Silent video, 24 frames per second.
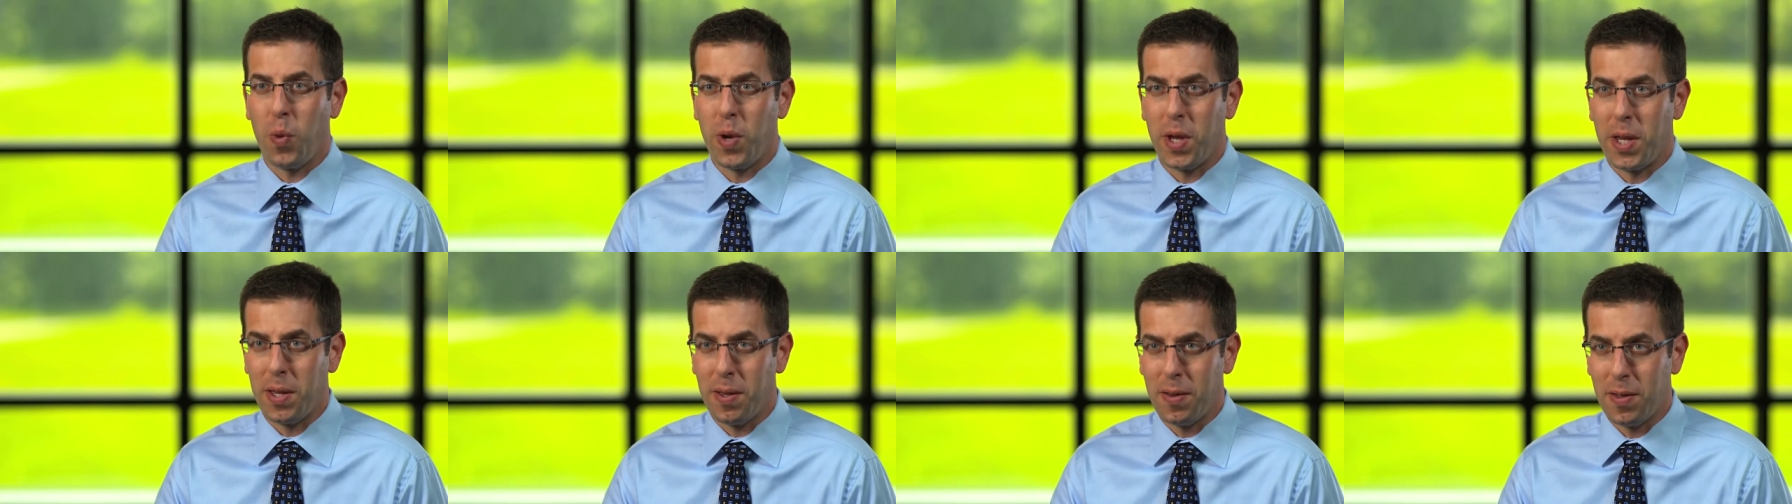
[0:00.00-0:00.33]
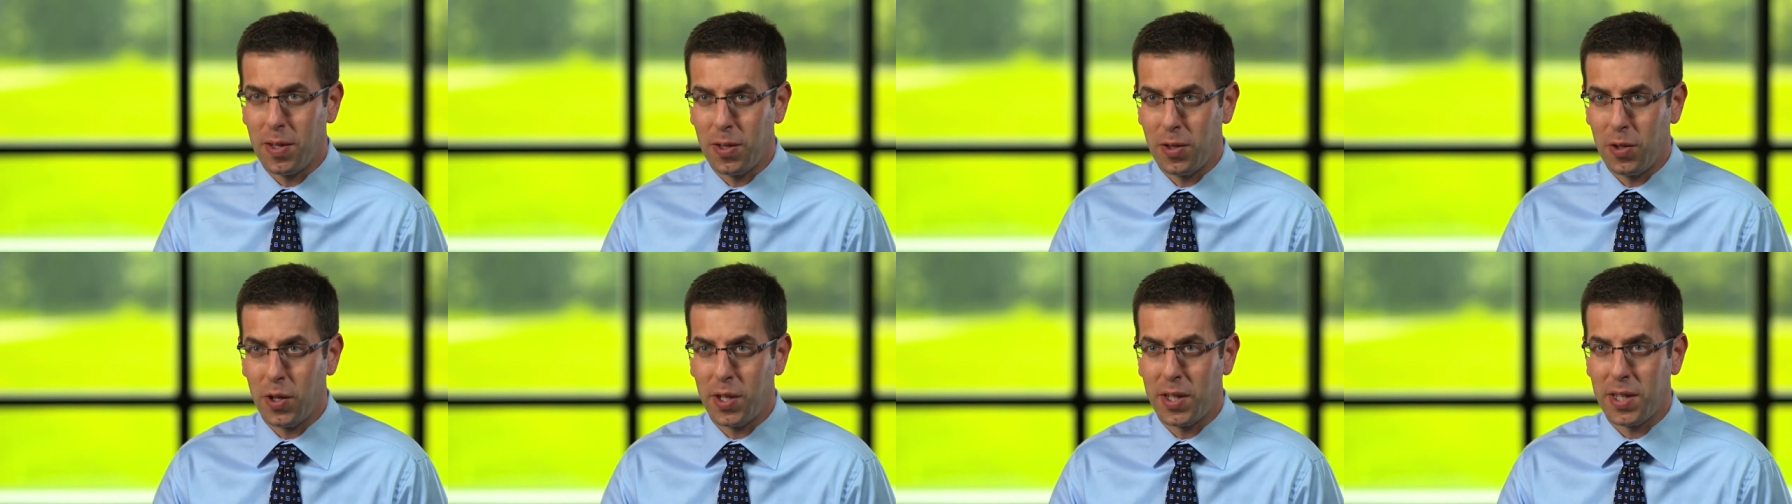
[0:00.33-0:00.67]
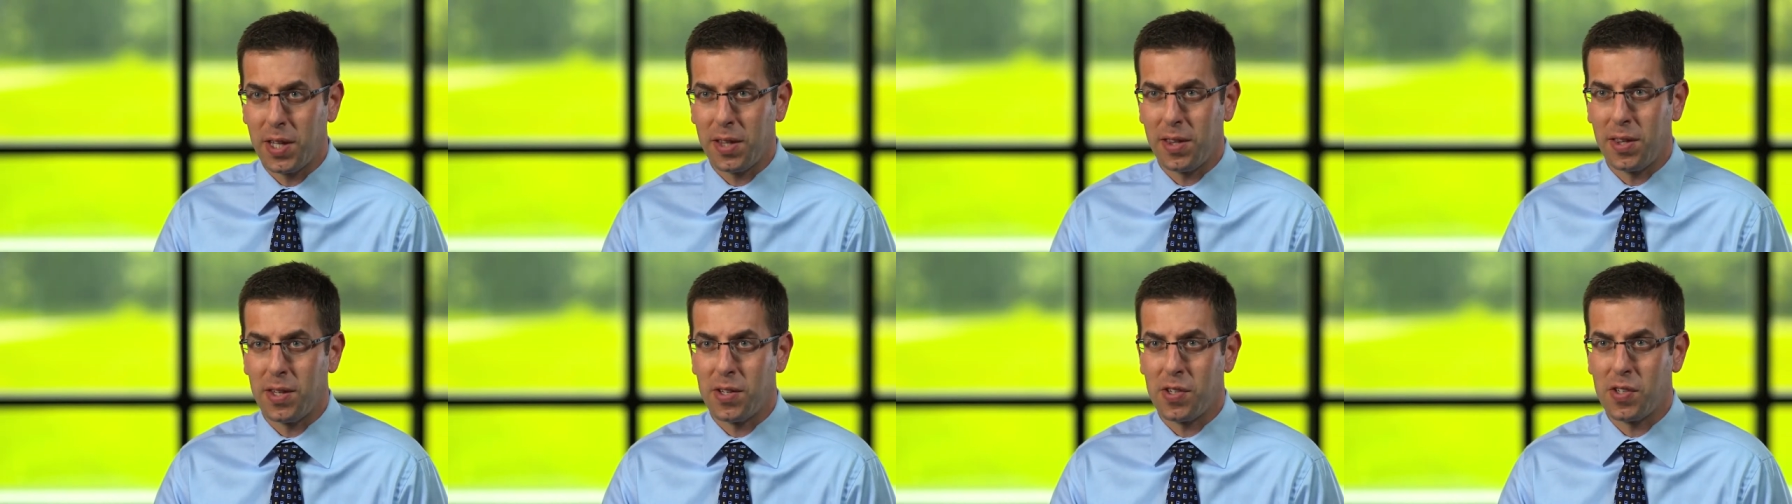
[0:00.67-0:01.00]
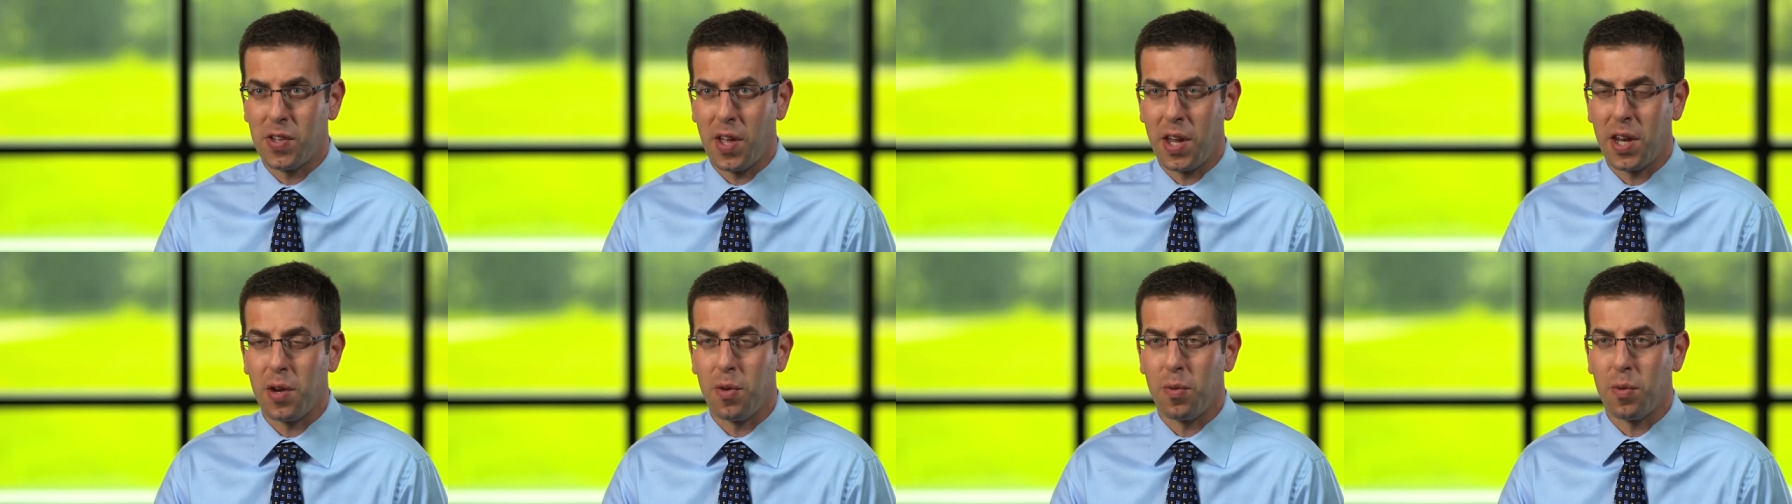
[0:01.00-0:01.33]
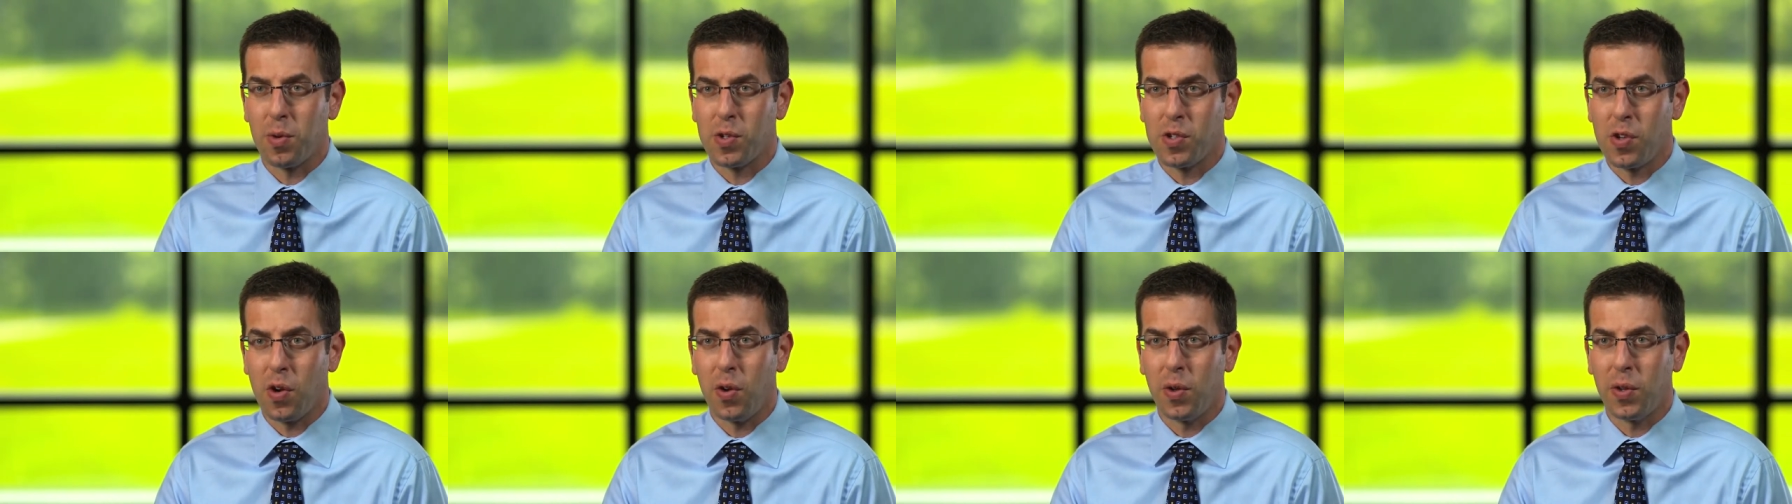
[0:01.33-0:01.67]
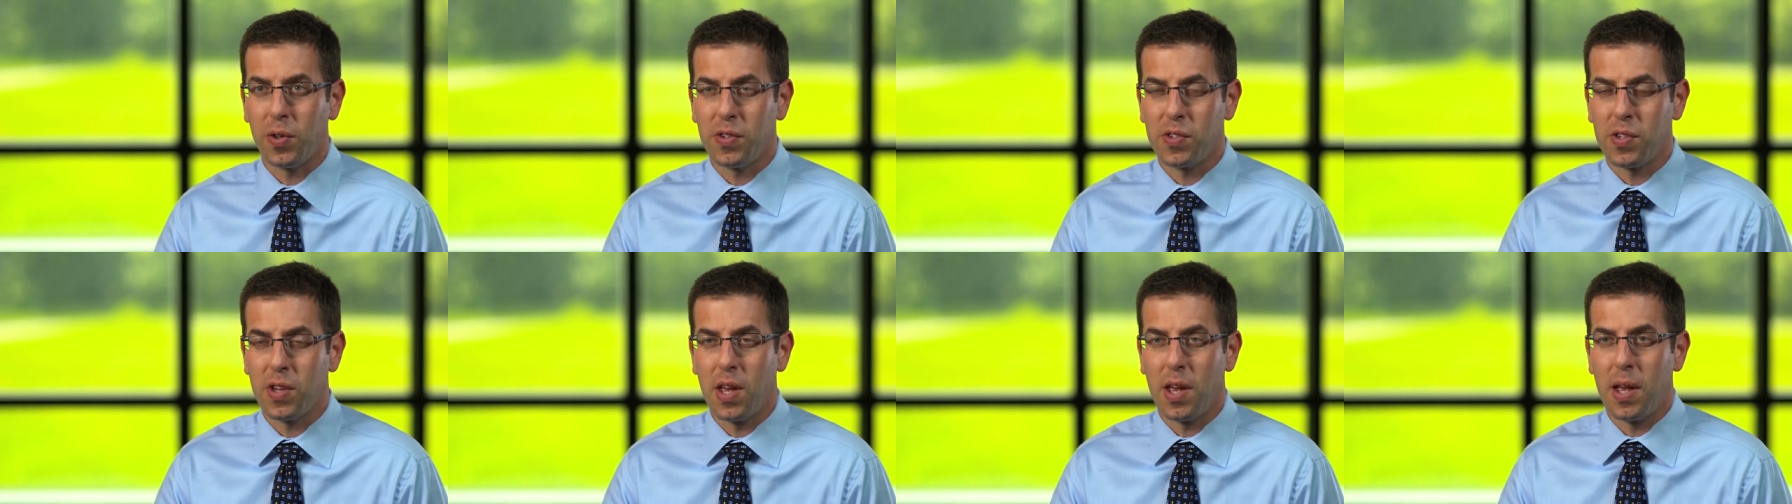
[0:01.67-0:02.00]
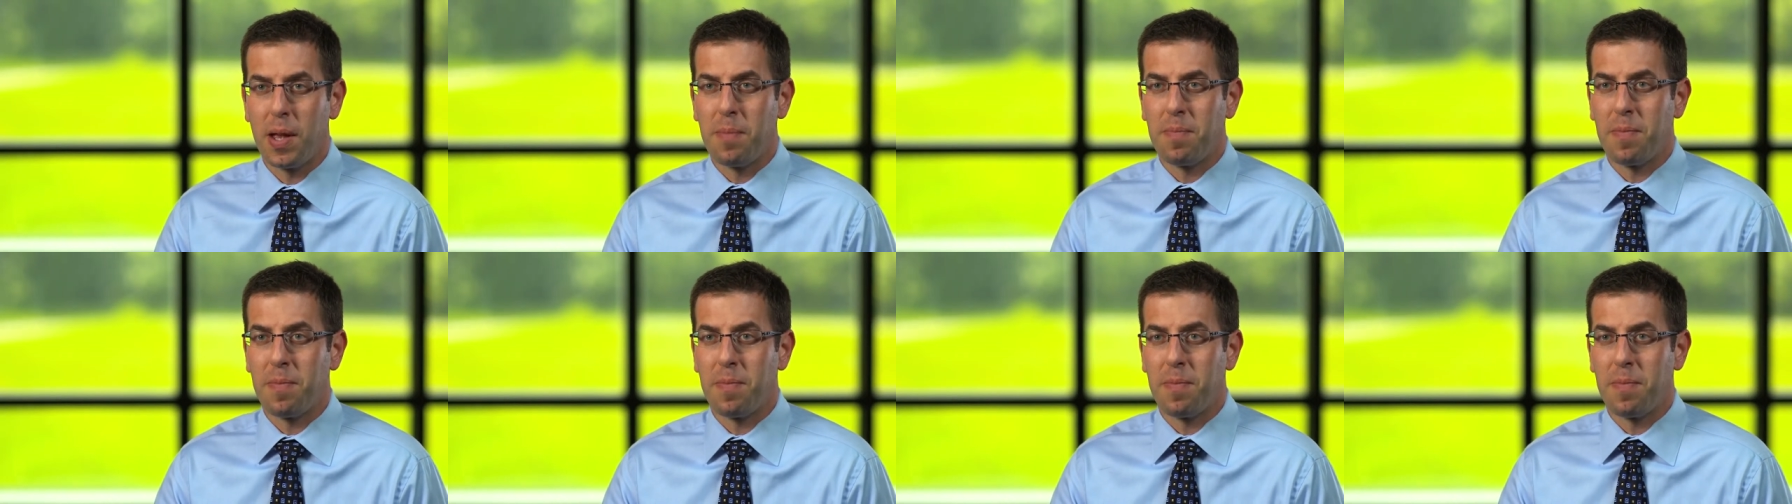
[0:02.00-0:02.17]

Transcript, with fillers: we looked at the study results